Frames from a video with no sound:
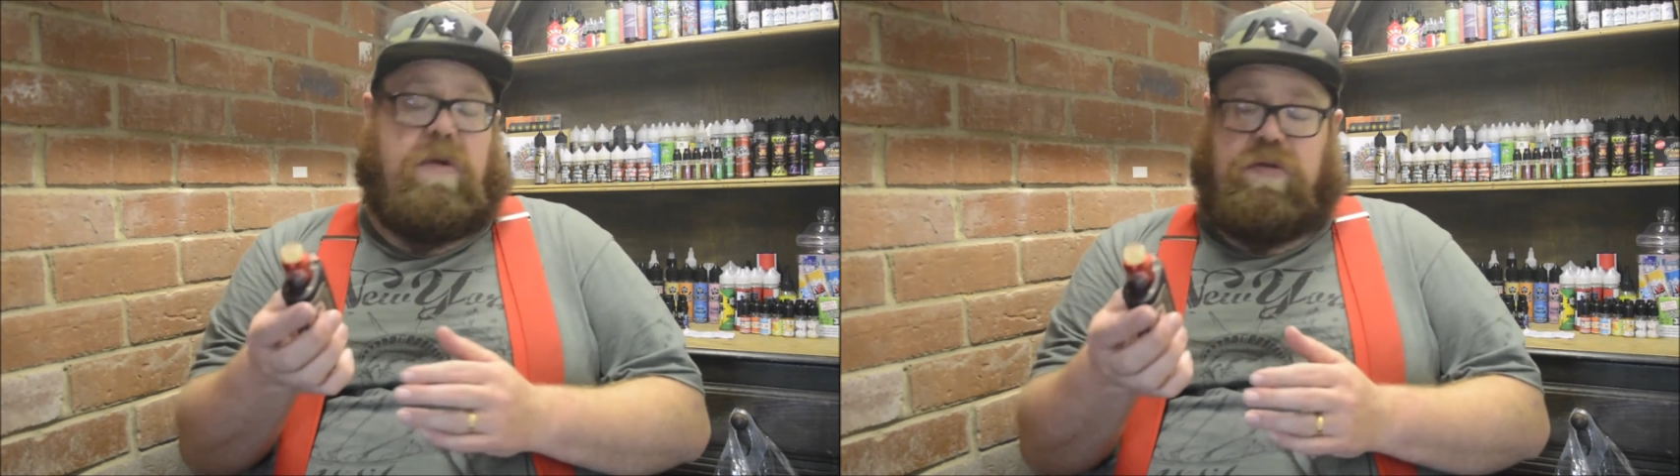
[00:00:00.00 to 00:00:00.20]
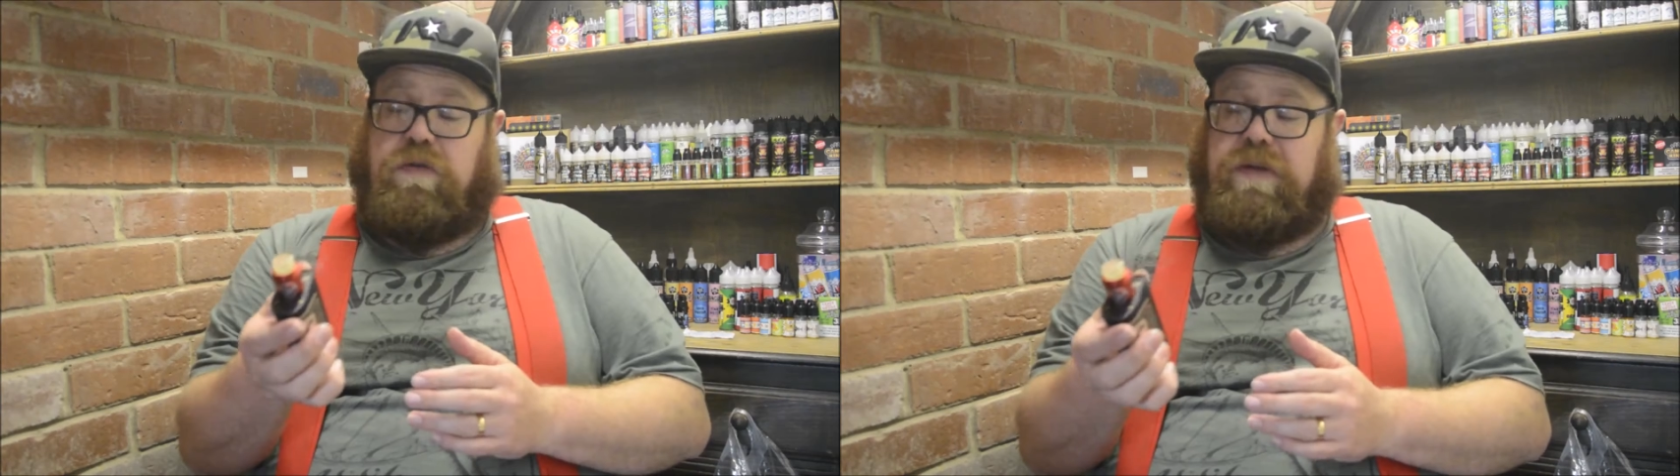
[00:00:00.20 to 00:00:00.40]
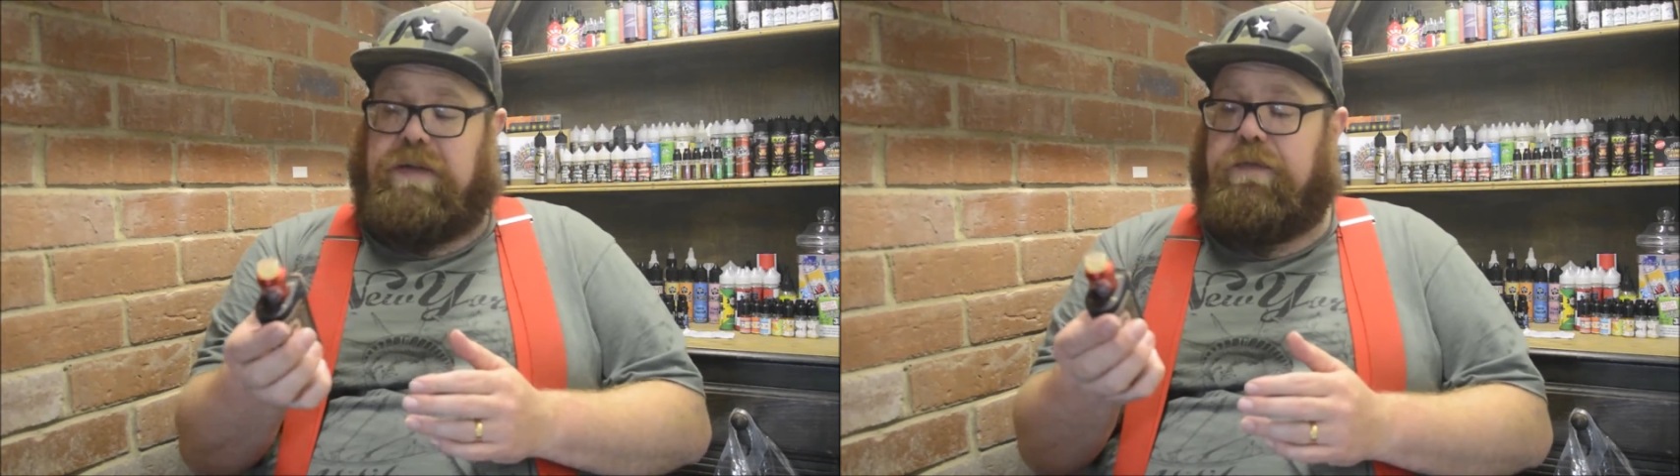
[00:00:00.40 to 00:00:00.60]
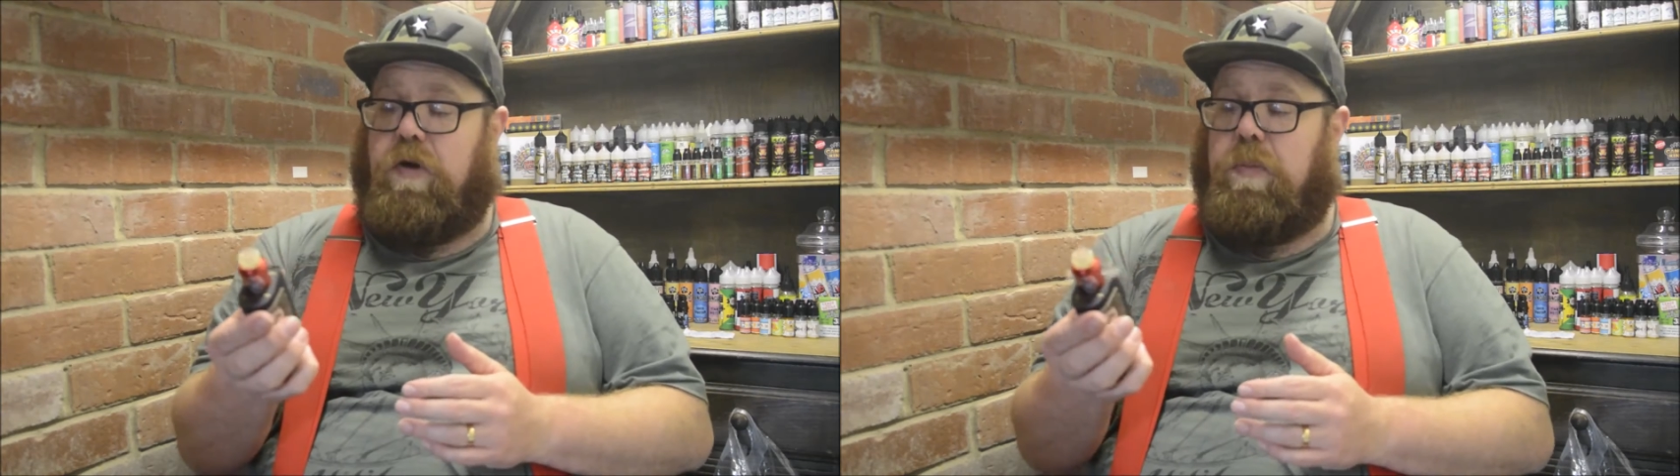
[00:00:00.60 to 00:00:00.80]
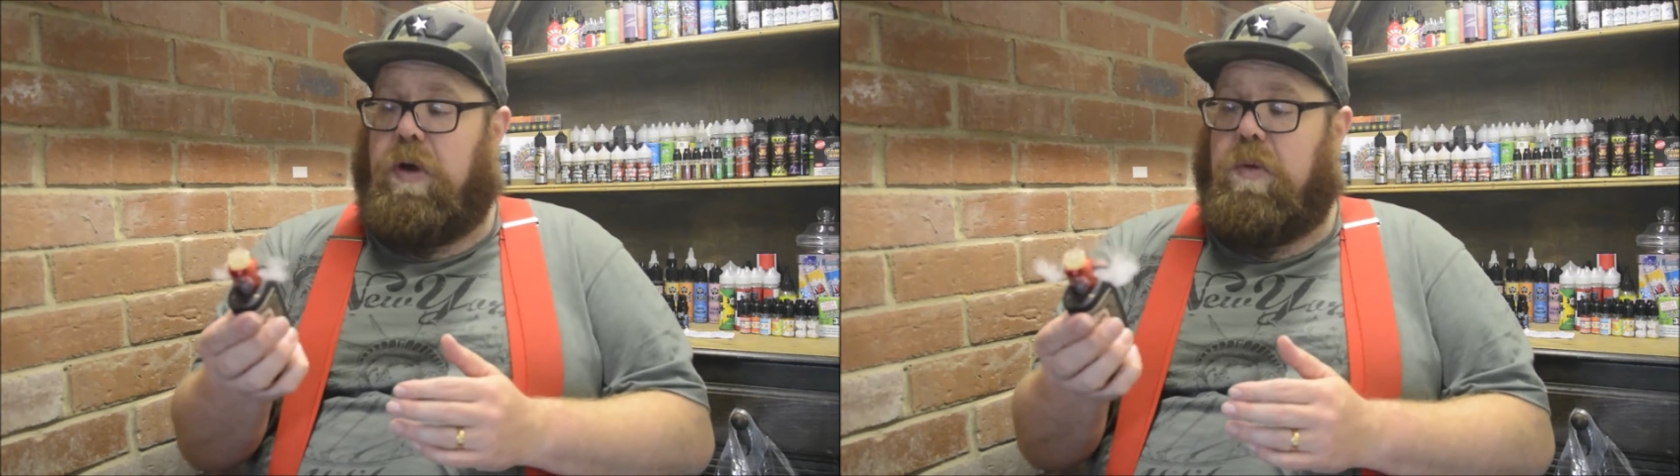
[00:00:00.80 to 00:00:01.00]
currently
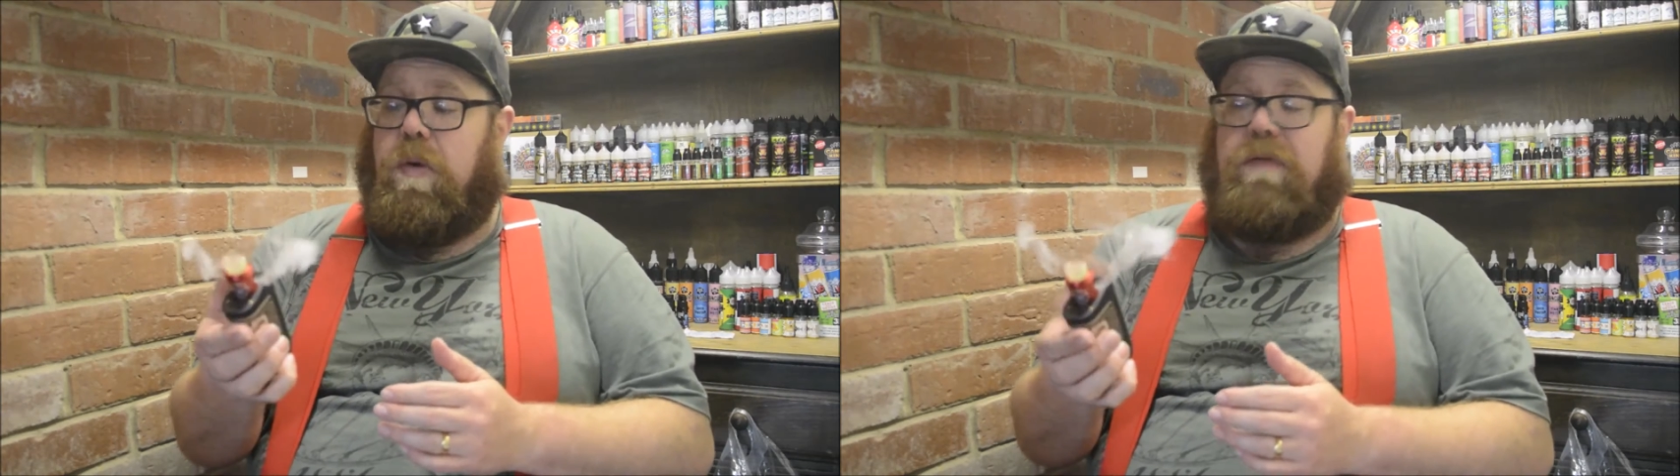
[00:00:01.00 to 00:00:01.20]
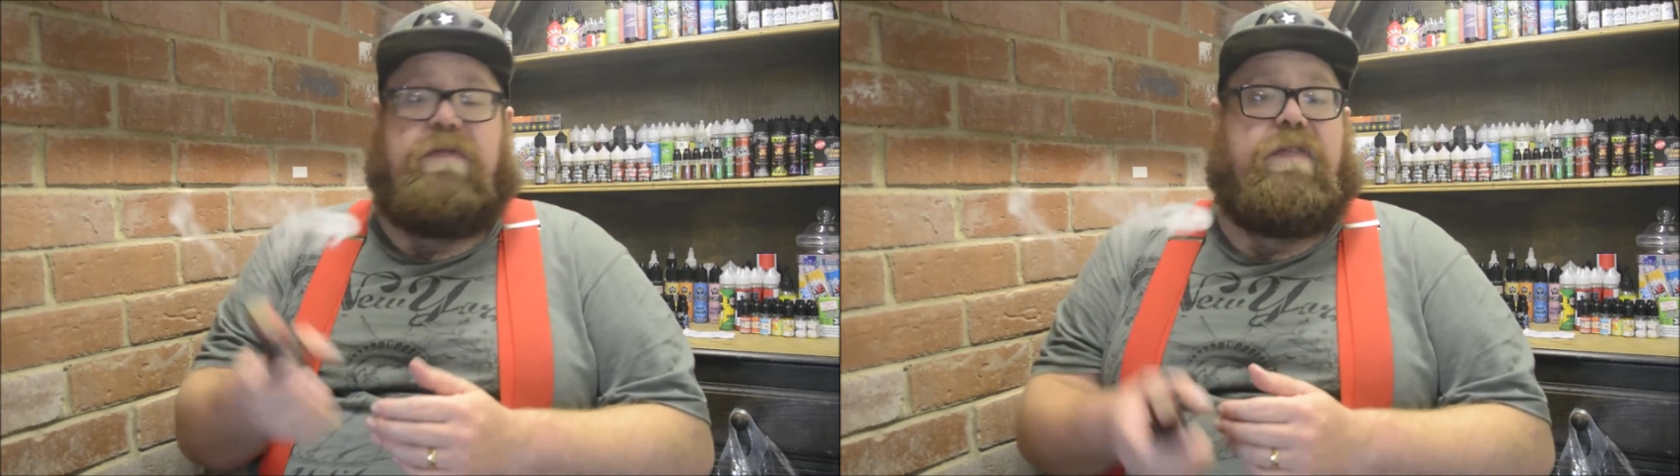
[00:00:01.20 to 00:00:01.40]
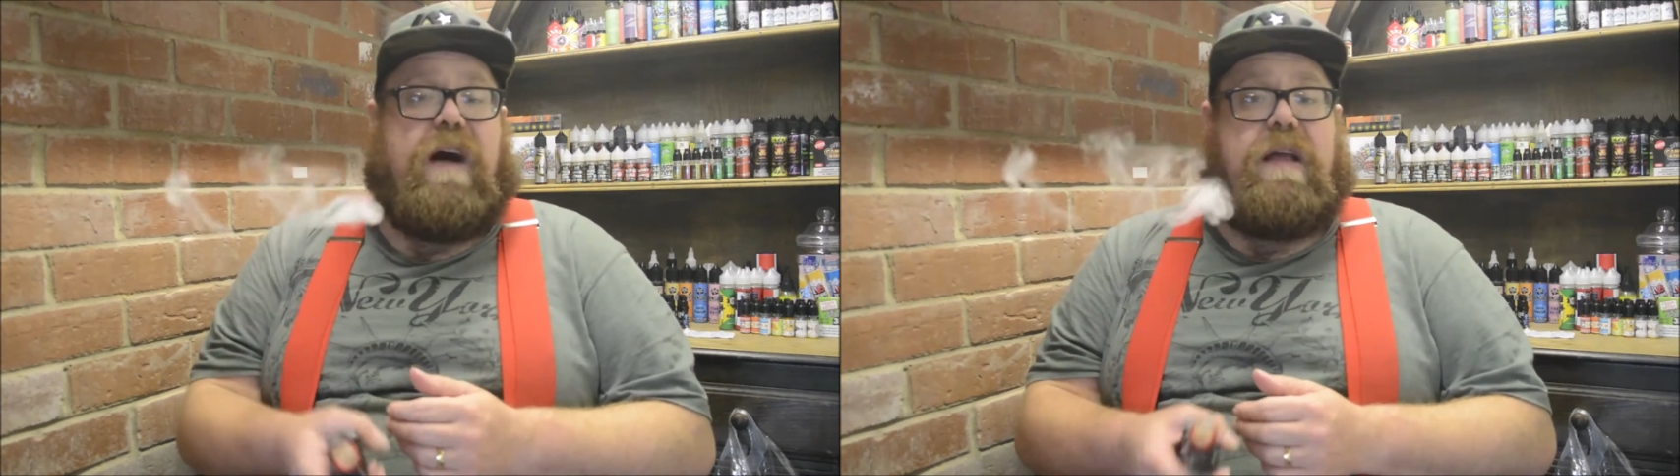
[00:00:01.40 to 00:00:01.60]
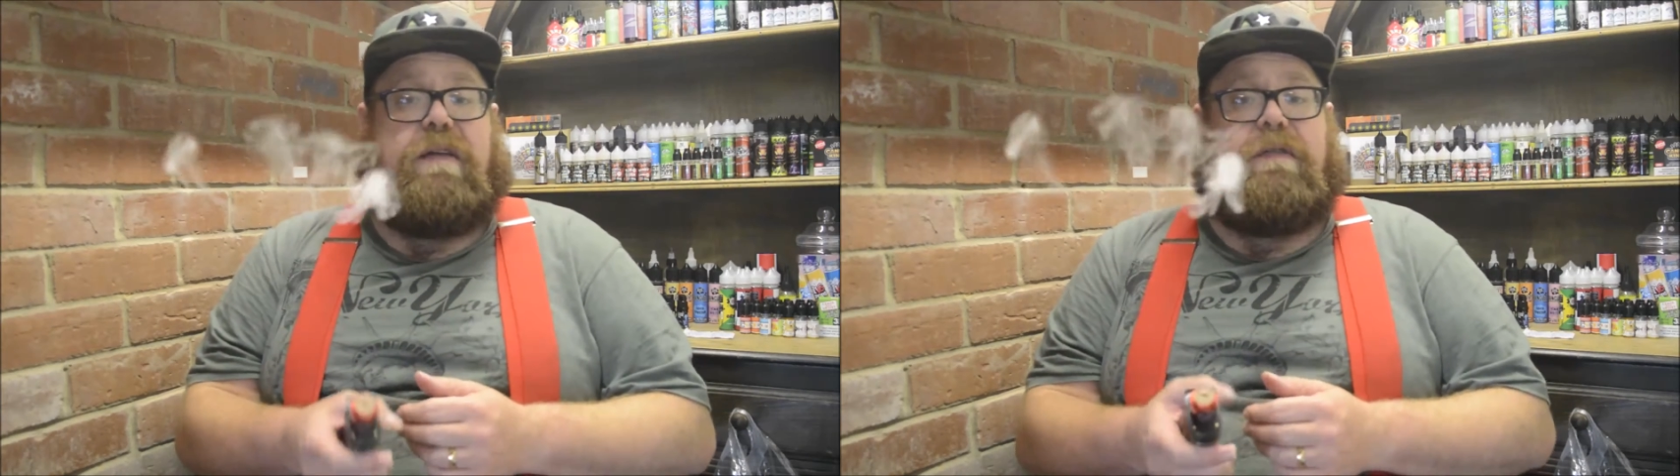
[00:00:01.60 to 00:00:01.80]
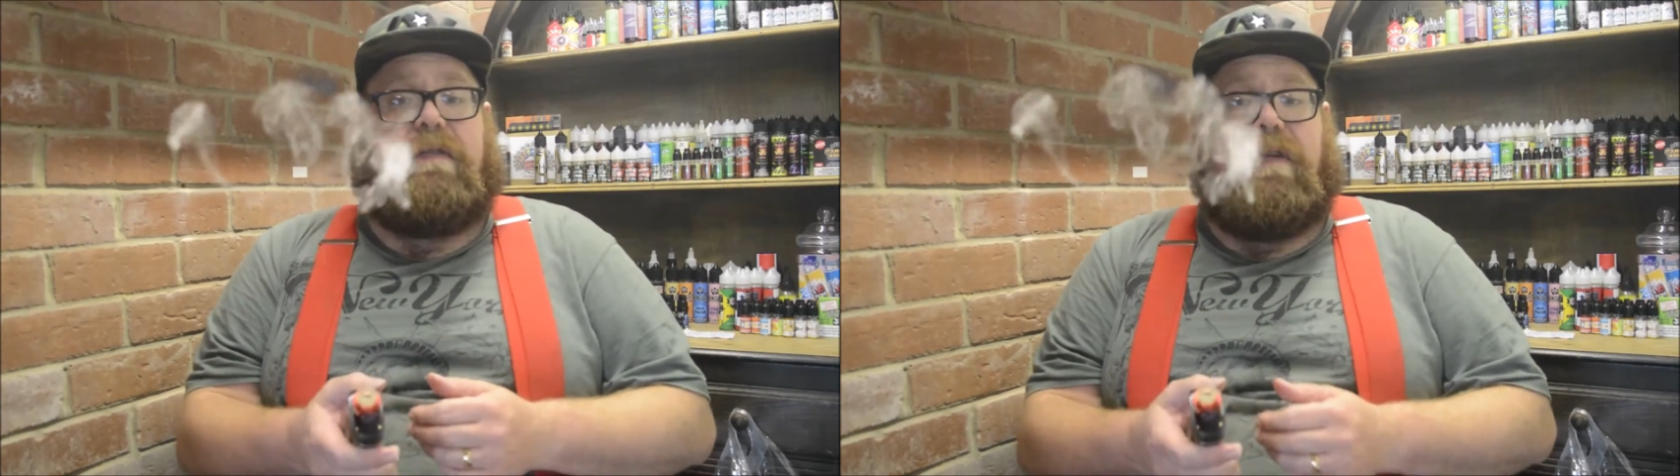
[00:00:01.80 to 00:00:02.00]

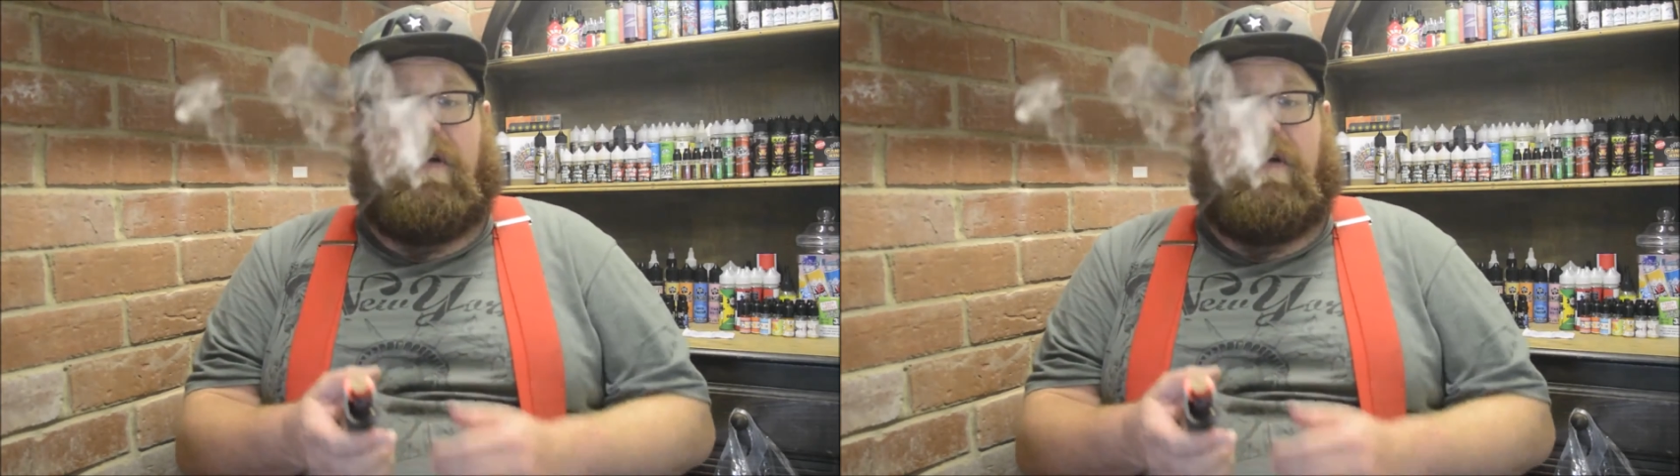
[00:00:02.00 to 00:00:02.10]
4.15